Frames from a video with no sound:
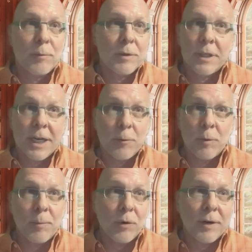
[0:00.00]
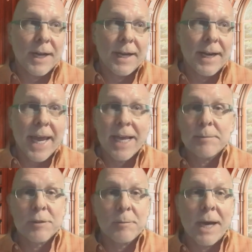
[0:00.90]
like a report on
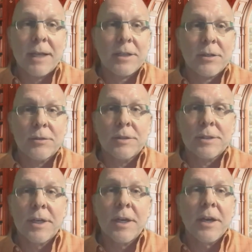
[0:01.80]
atoms or molecules,